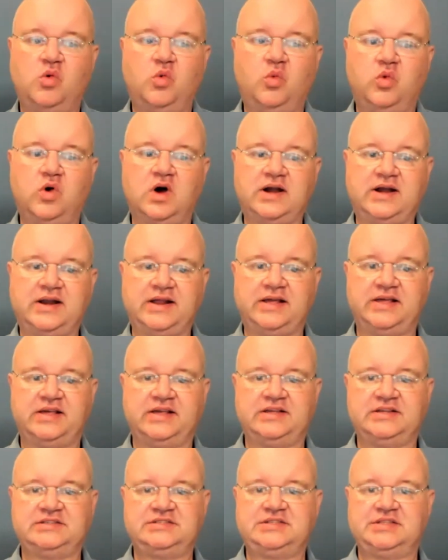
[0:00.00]
what
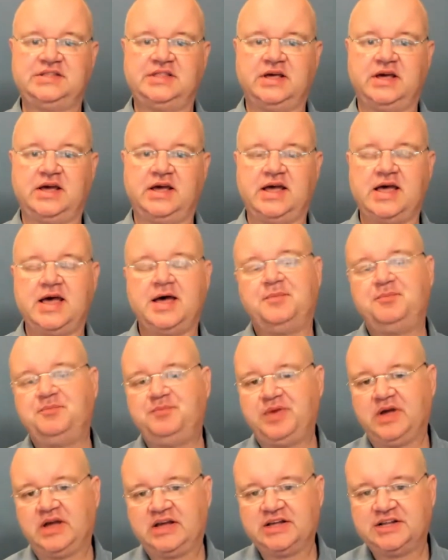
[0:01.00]
is the
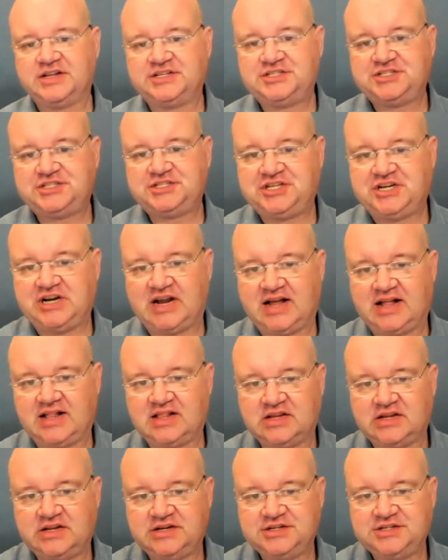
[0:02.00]
biggest
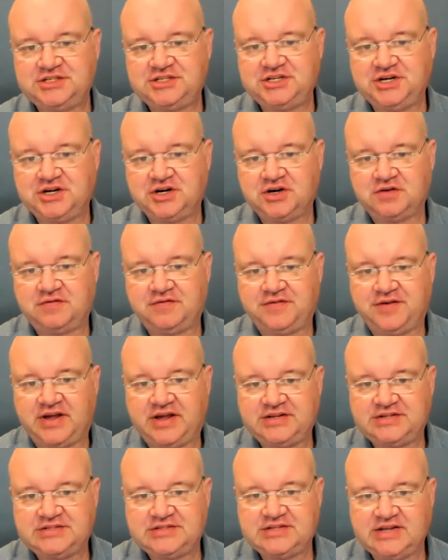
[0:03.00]
challenge you're
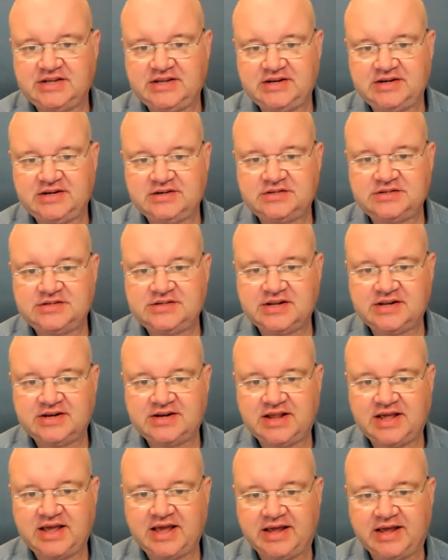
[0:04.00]
facing
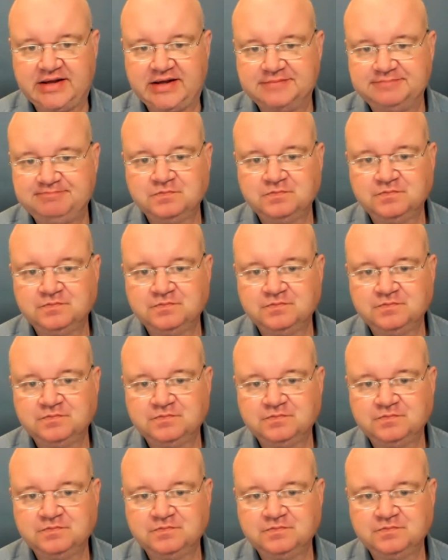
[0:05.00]
today